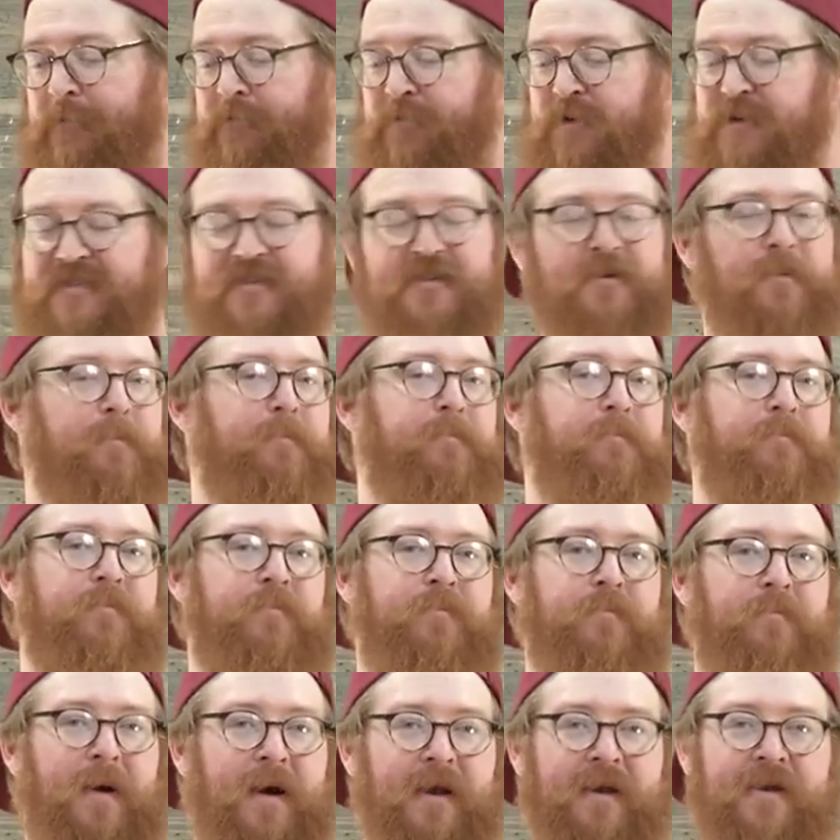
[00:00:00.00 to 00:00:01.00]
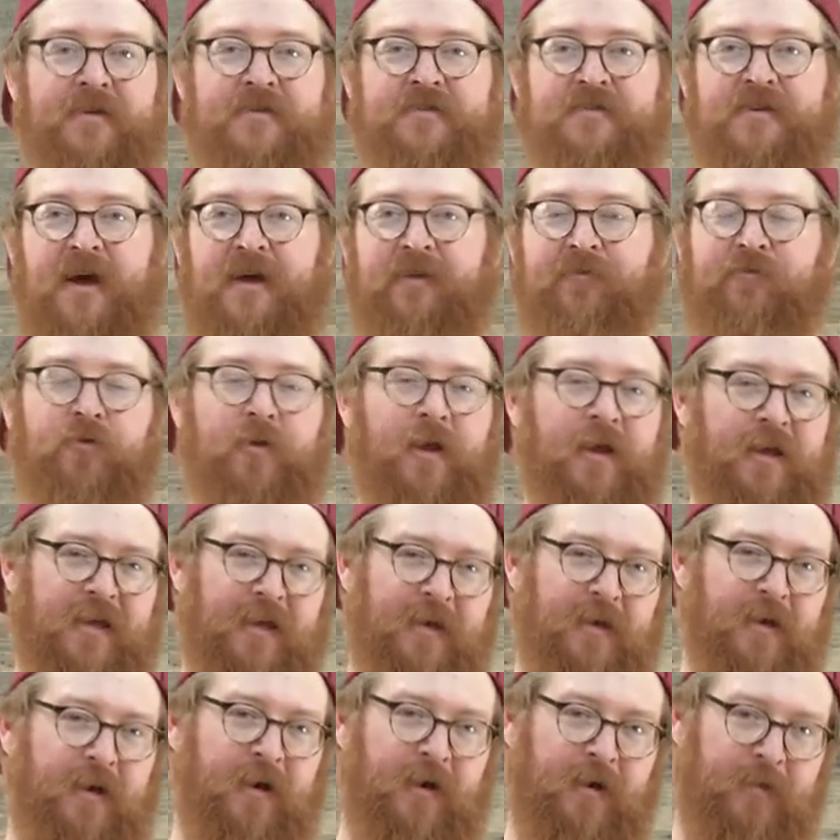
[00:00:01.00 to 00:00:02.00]
This is a binding designed for
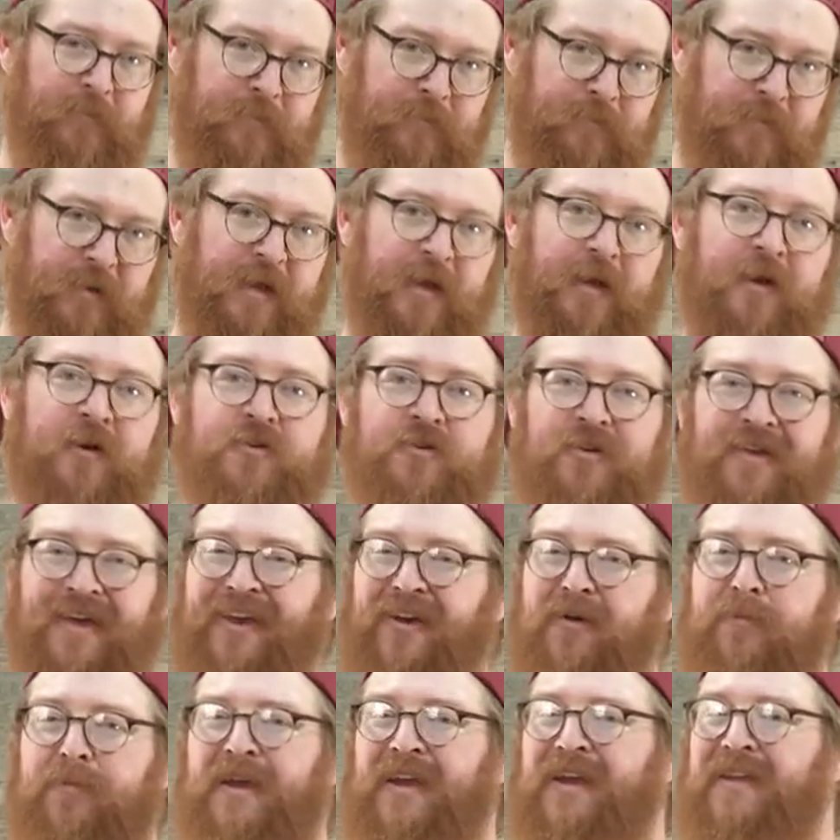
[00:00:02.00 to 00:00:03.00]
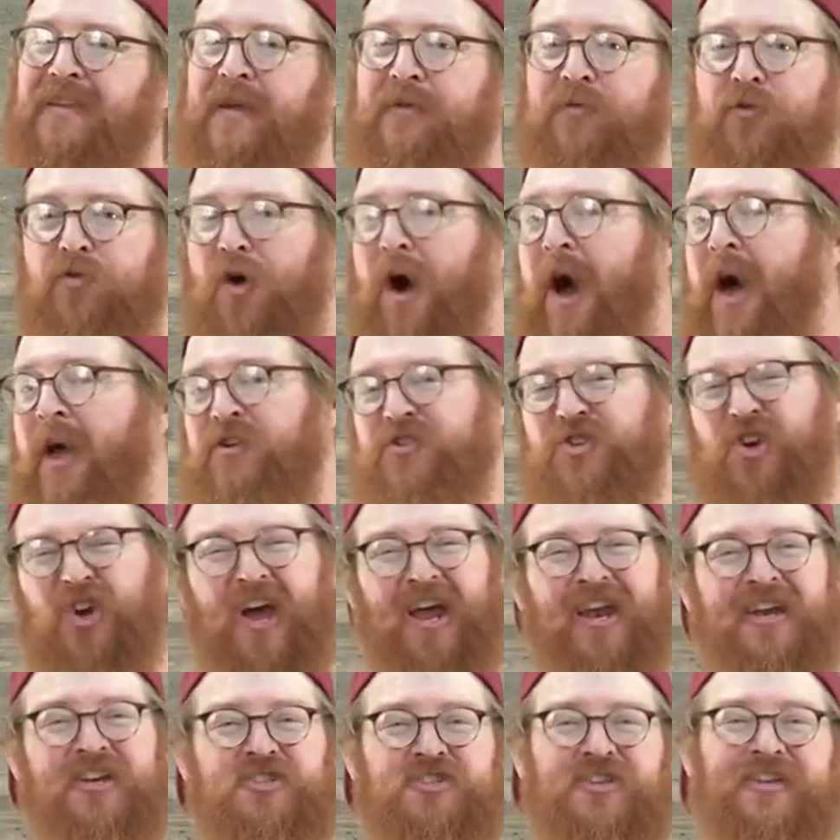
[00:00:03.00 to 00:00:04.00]
like beginner to intermediate level riders or
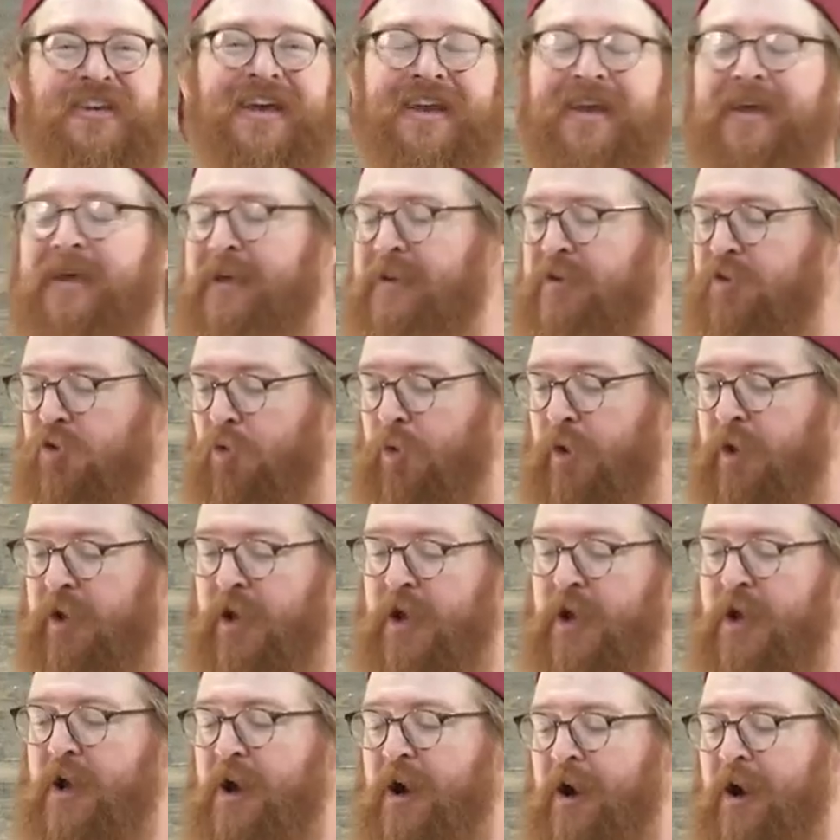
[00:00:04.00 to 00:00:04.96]
kind of just getting into it.